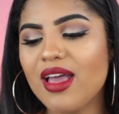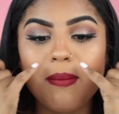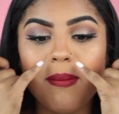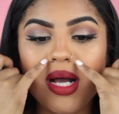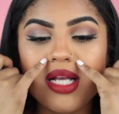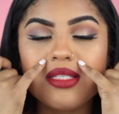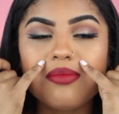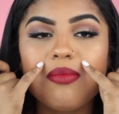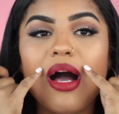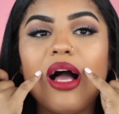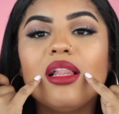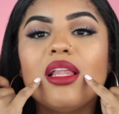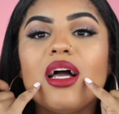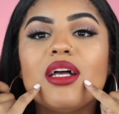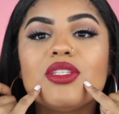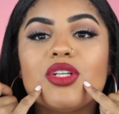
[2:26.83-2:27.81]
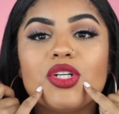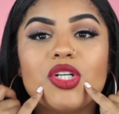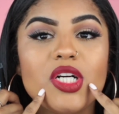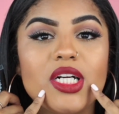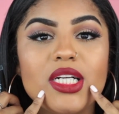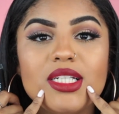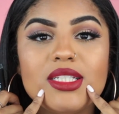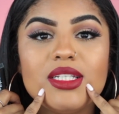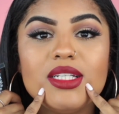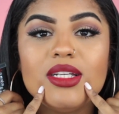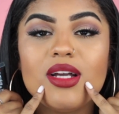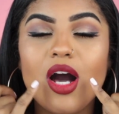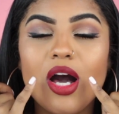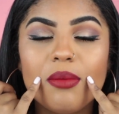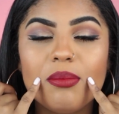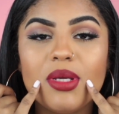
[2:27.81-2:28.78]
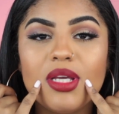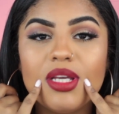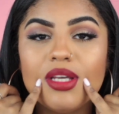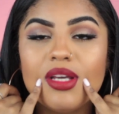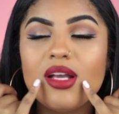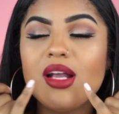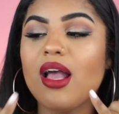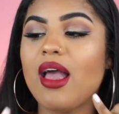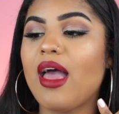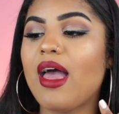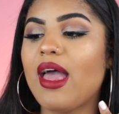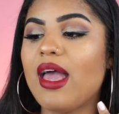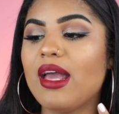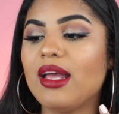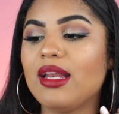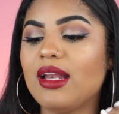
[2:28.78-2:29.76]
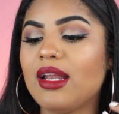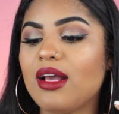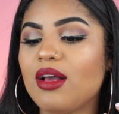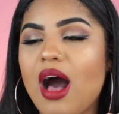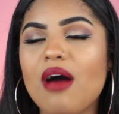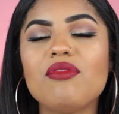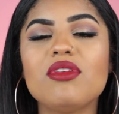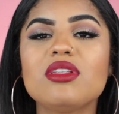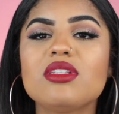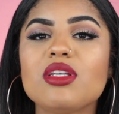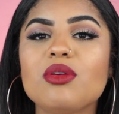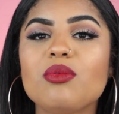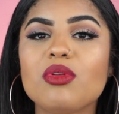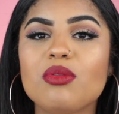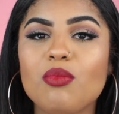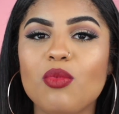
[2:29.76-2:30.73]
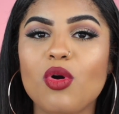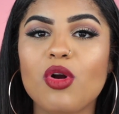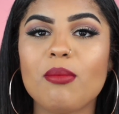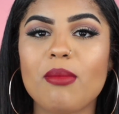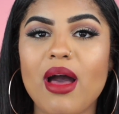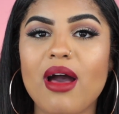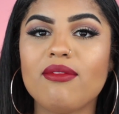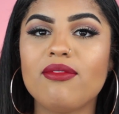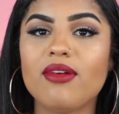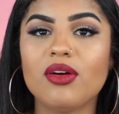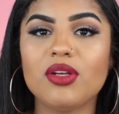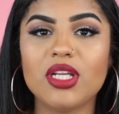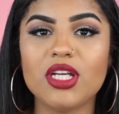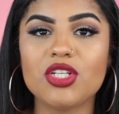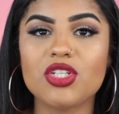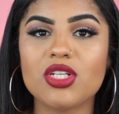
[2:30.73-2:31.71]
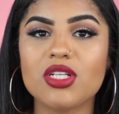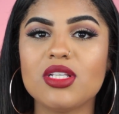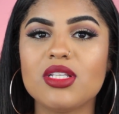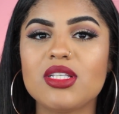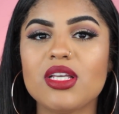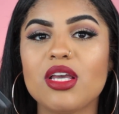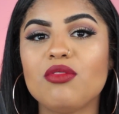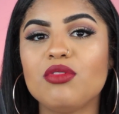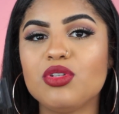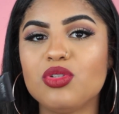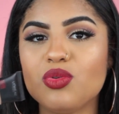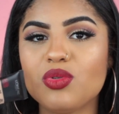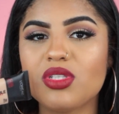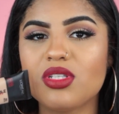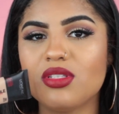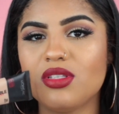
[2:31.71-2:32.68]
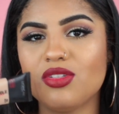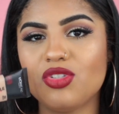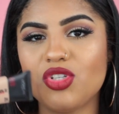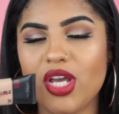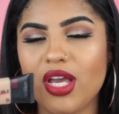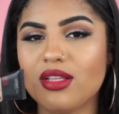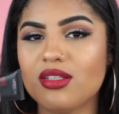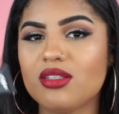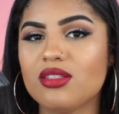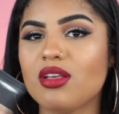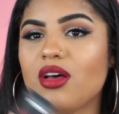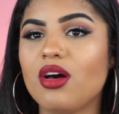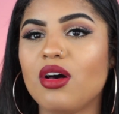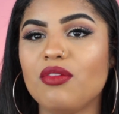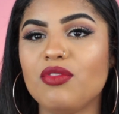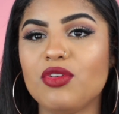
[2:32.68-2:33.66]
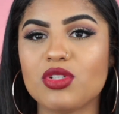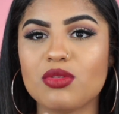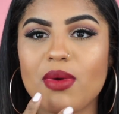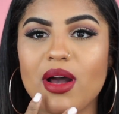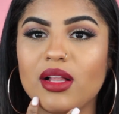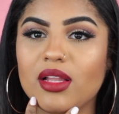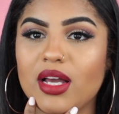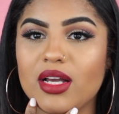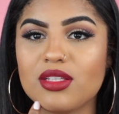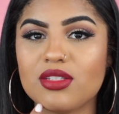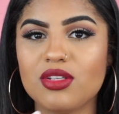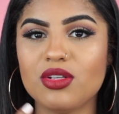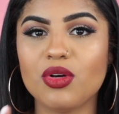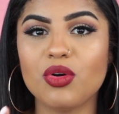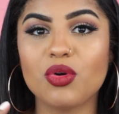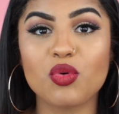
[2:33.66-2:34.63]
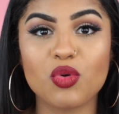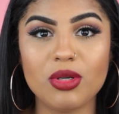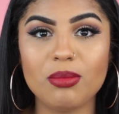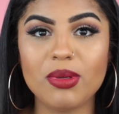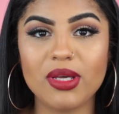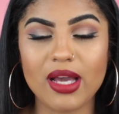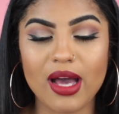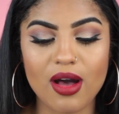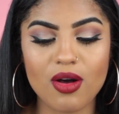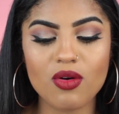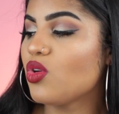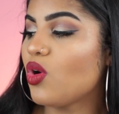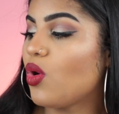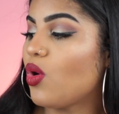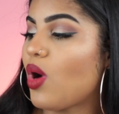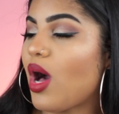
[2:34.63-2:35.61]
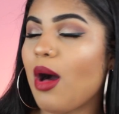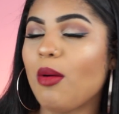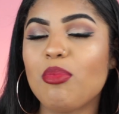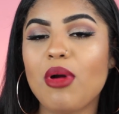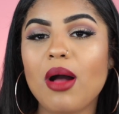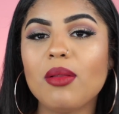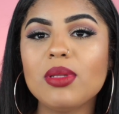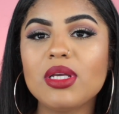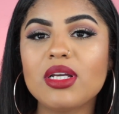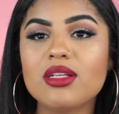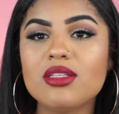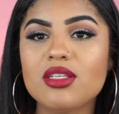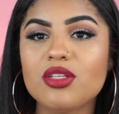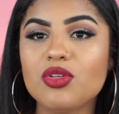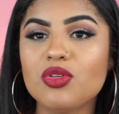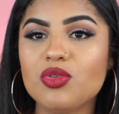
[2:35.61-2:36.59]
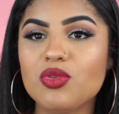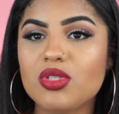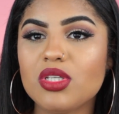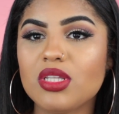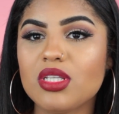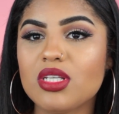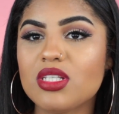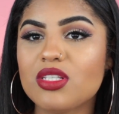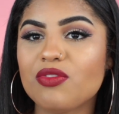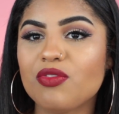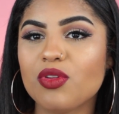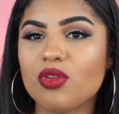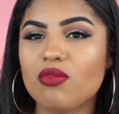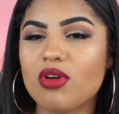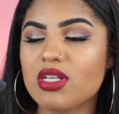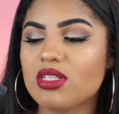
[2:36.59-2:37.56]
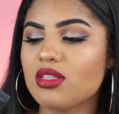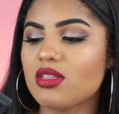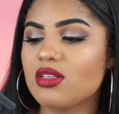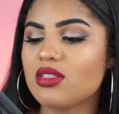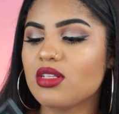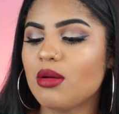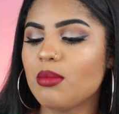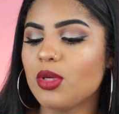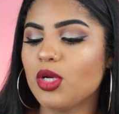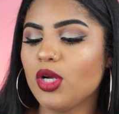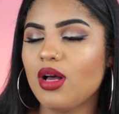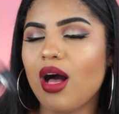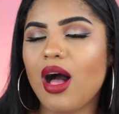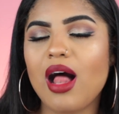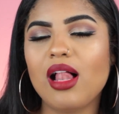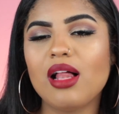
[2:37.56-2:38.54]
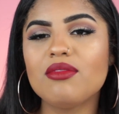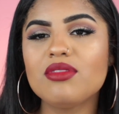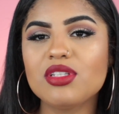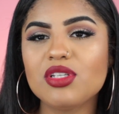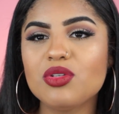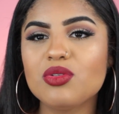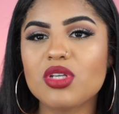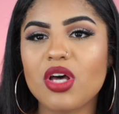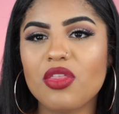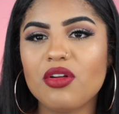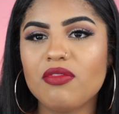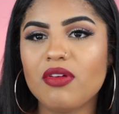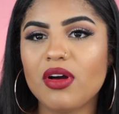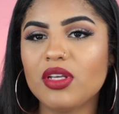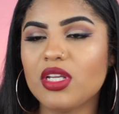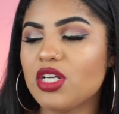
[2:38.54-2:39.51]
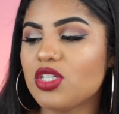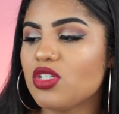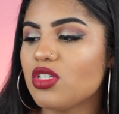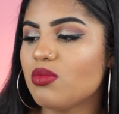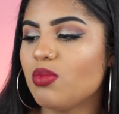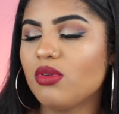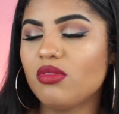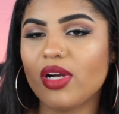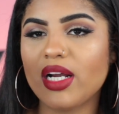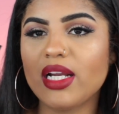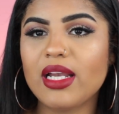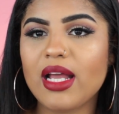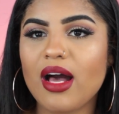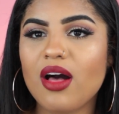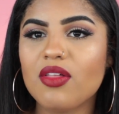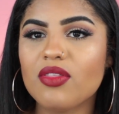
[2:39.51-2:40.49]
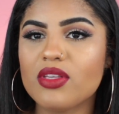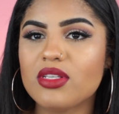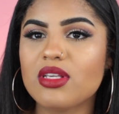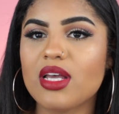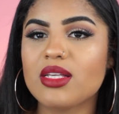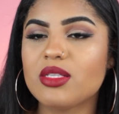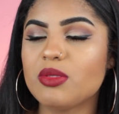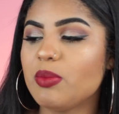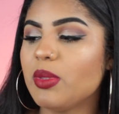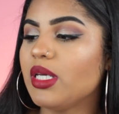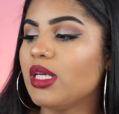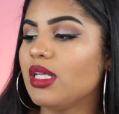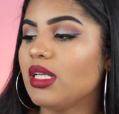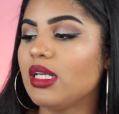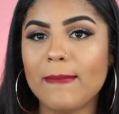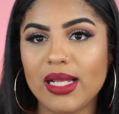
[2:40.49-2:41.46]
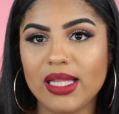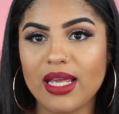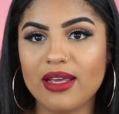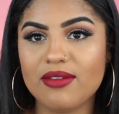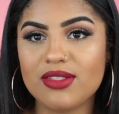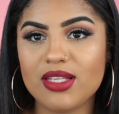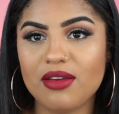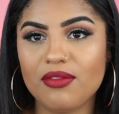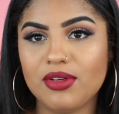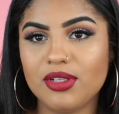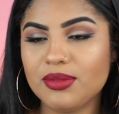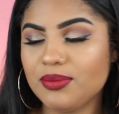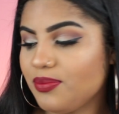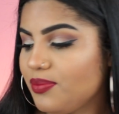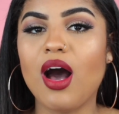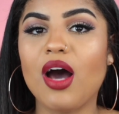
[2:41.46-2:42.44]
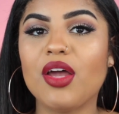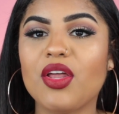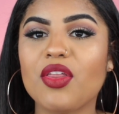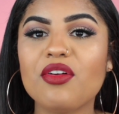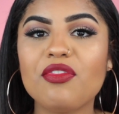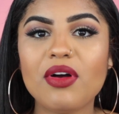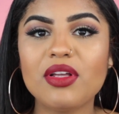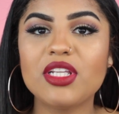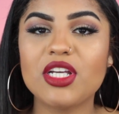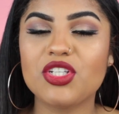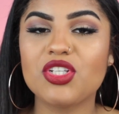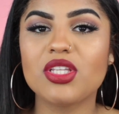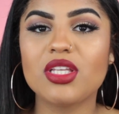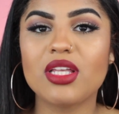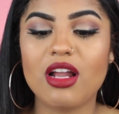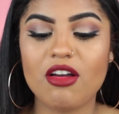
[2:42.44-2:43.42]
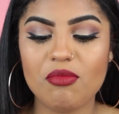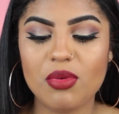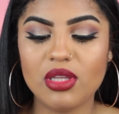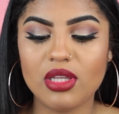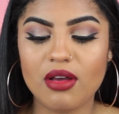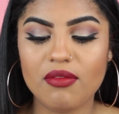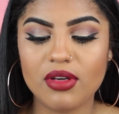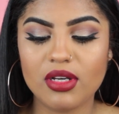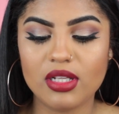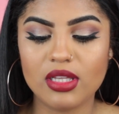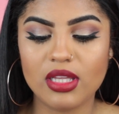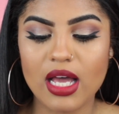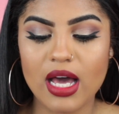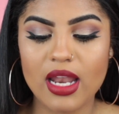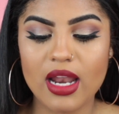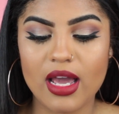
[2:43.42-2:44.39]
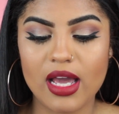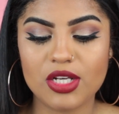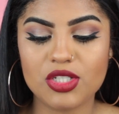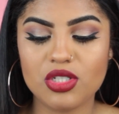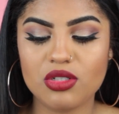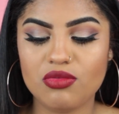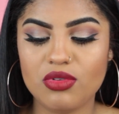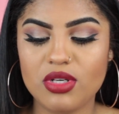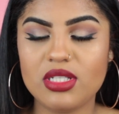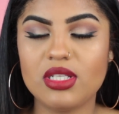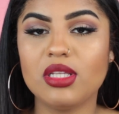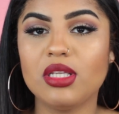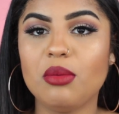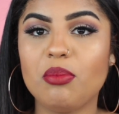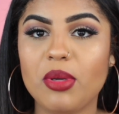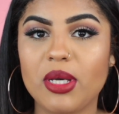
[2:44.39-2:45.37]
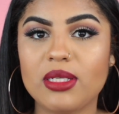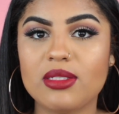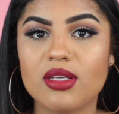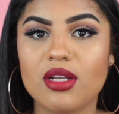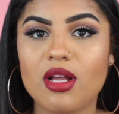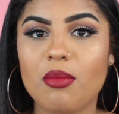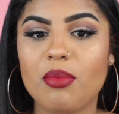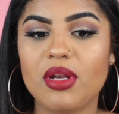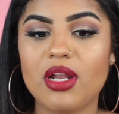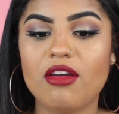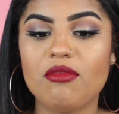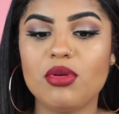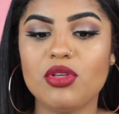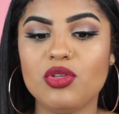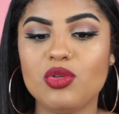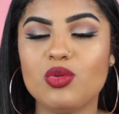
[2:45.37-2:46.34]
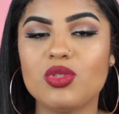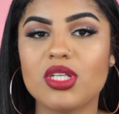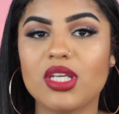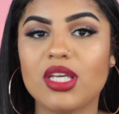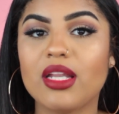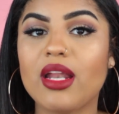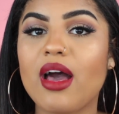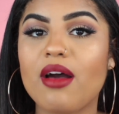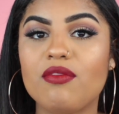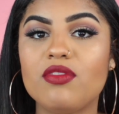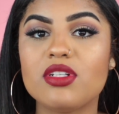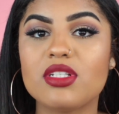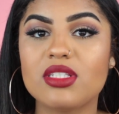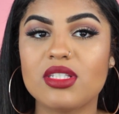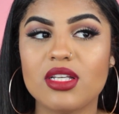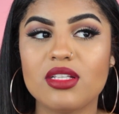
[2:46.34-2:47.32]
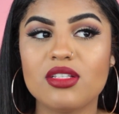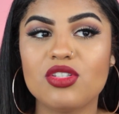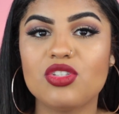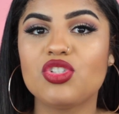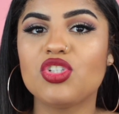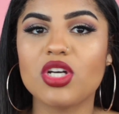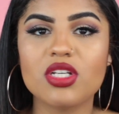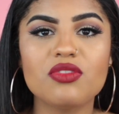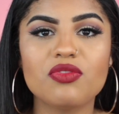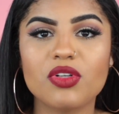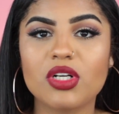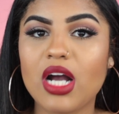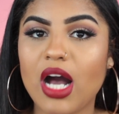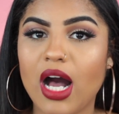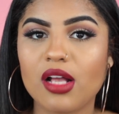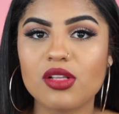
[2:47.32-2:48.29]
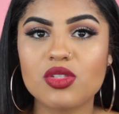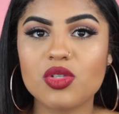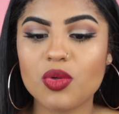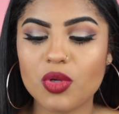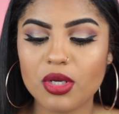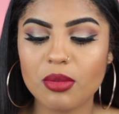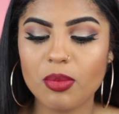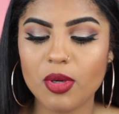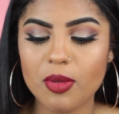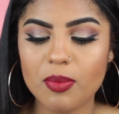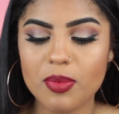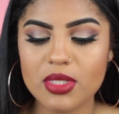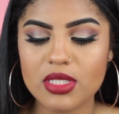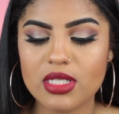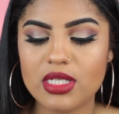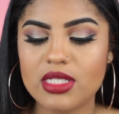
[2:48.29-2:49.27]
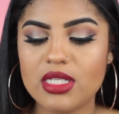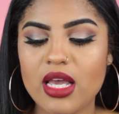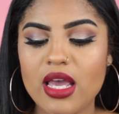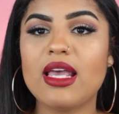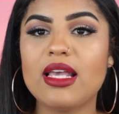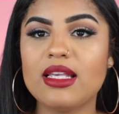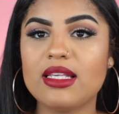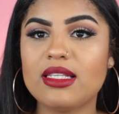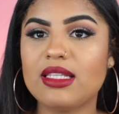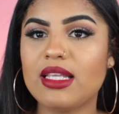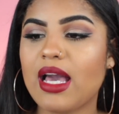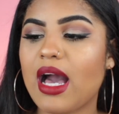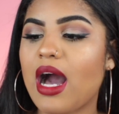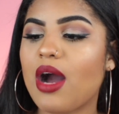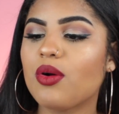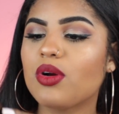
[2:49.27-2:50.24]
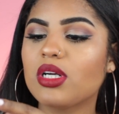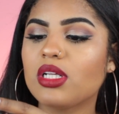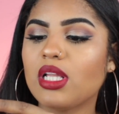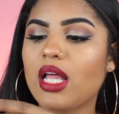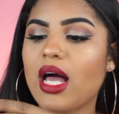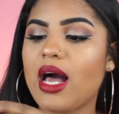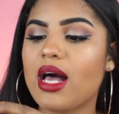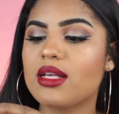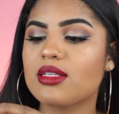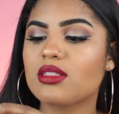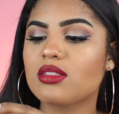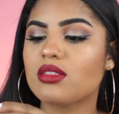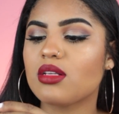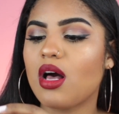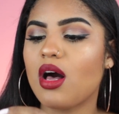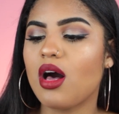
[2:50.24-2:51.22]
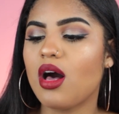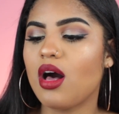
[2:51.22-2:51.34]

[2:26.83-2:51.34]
My smile lines are crazy on me. And obviously with more matte foundations, it reduces the chances of your smile lines, you know, creeping out. So I'll probably continue using this for the rest of the summer. I'll obviously use other foundations, but right now this has been my lifesaver. Another foundation that I've been loving a lot, I actually recently picked it up and I've been using it ever since just for contouring purposes, is the Hourglass